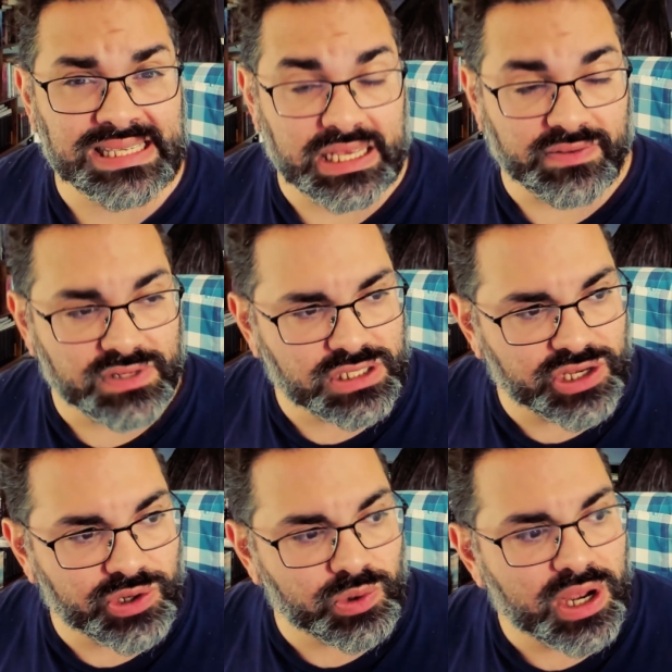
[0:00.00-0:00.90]
given to
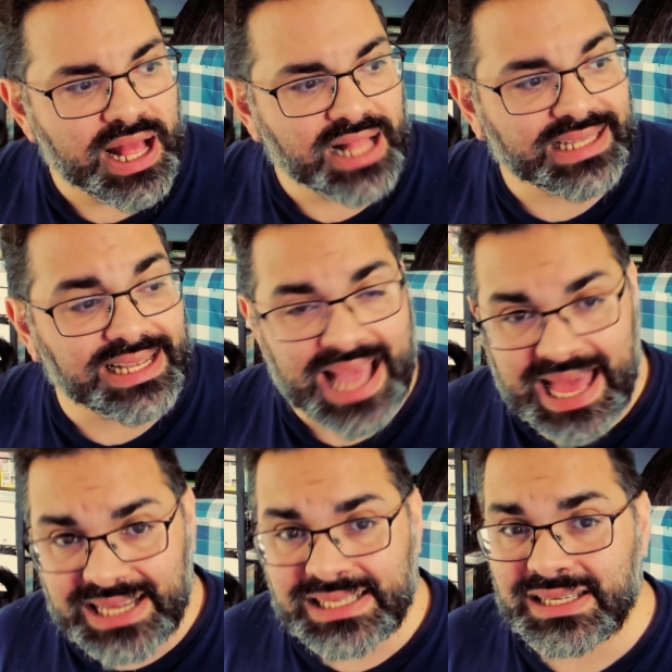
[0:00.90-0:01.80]
you, like,
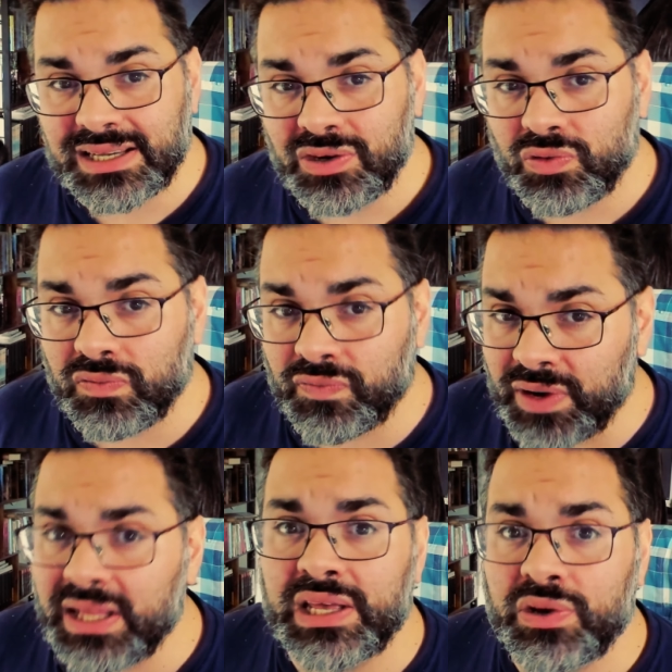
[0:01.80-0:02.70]
that is
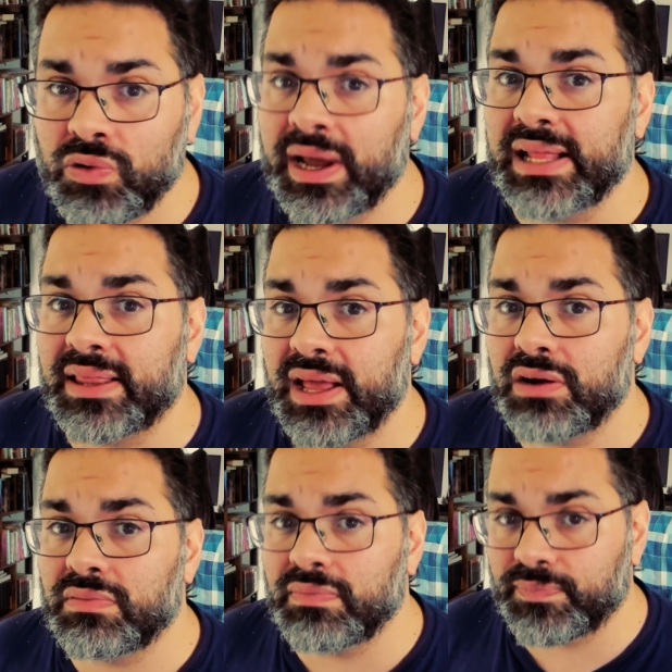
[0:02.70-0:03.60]
really great.
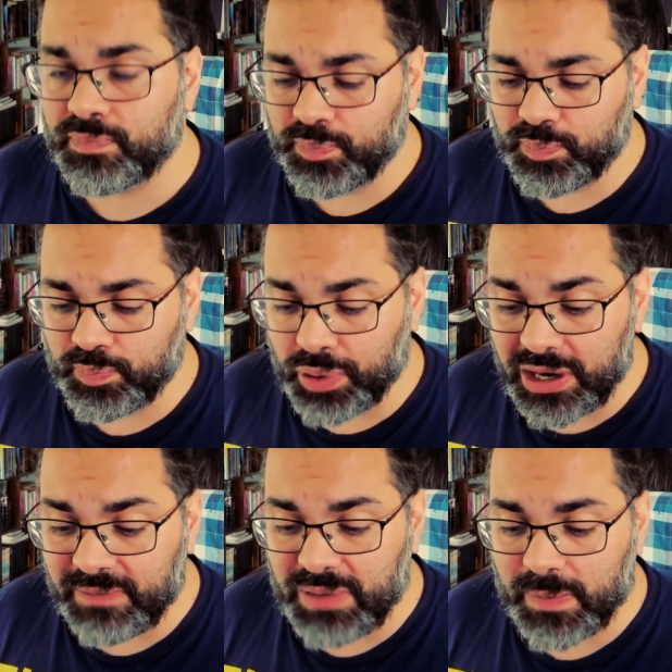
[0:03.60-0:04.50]
They're
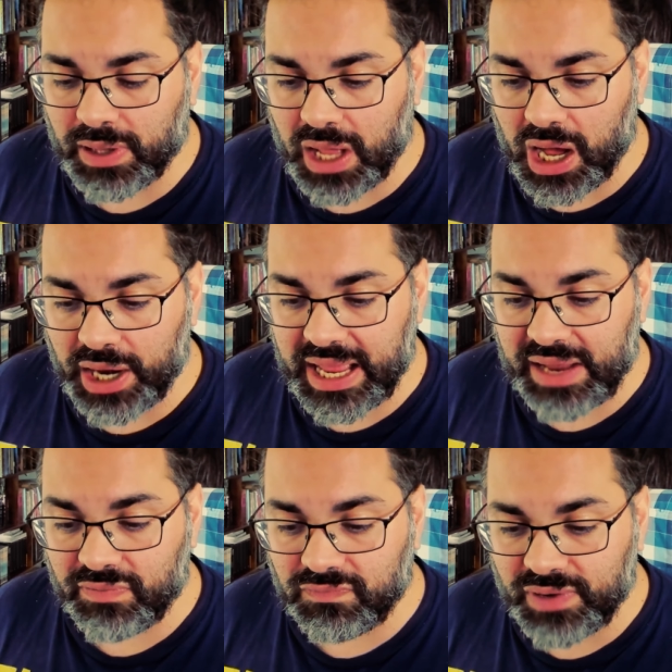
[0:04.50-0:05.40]
putting people on
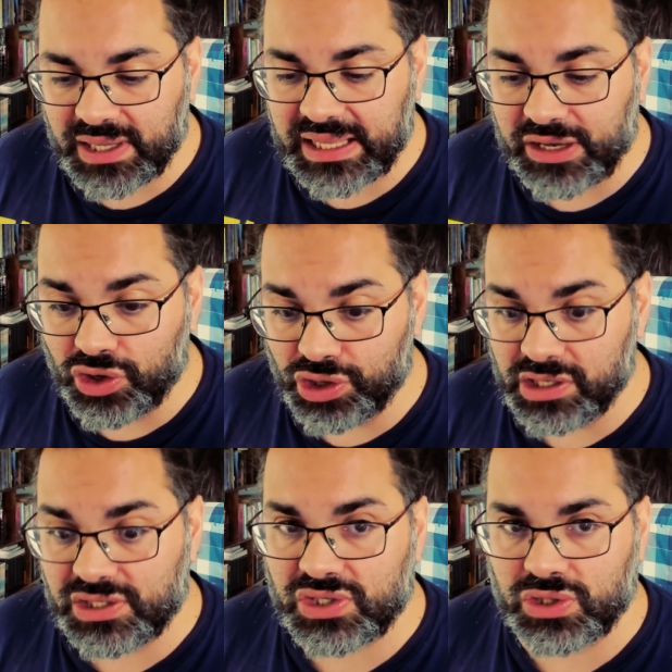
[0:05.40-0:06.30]
a really
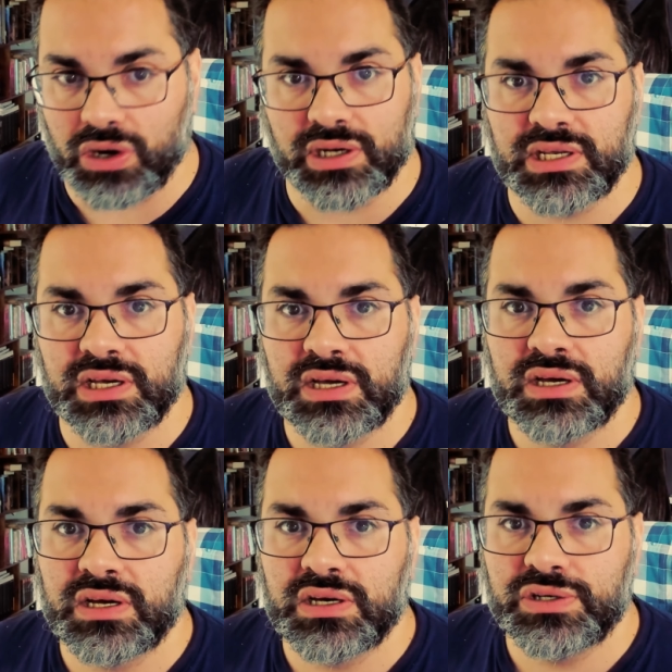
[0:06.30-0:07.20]
good start
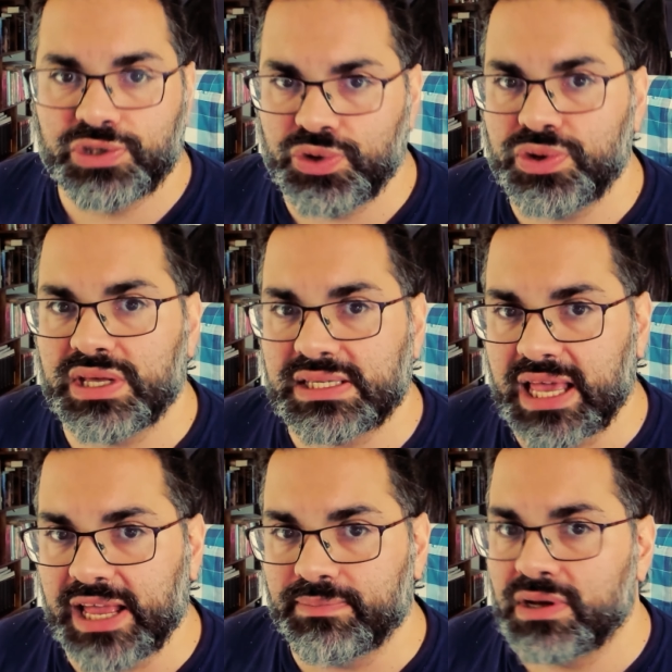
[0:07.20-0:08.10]
to this
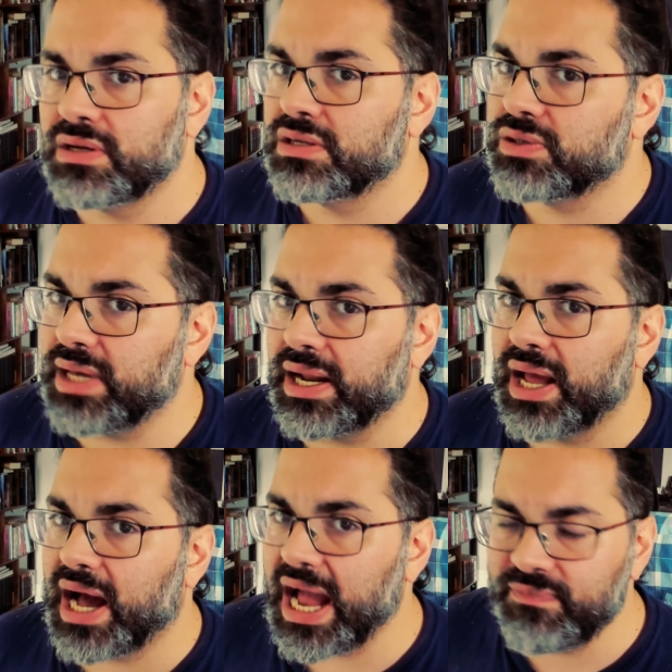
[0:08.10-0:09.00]
game. So again,
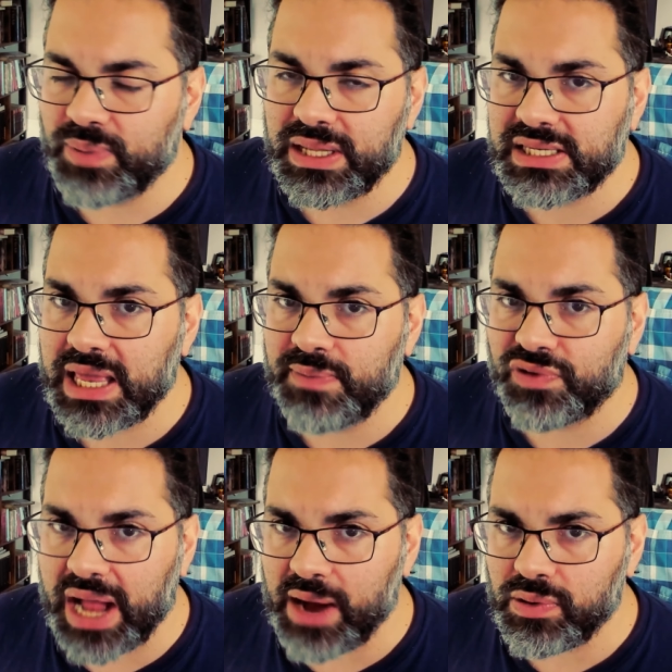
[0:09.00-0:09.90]
I haven't played this game
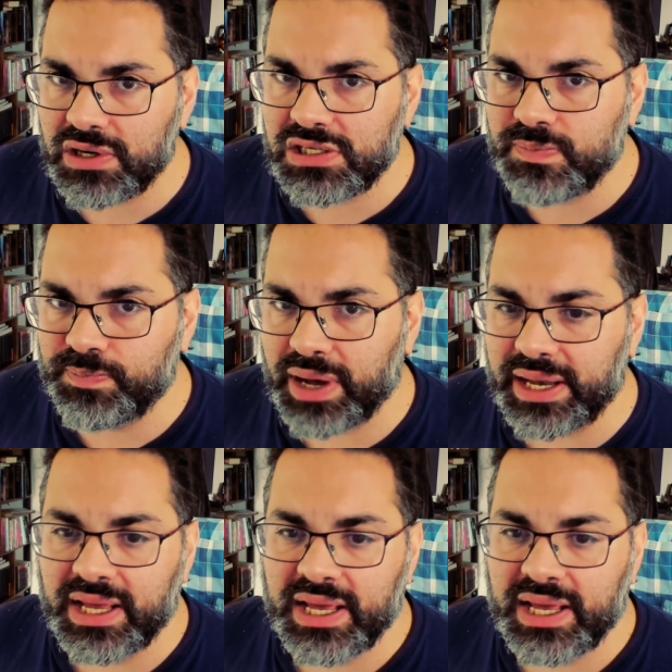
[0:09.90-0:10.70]
for hours, but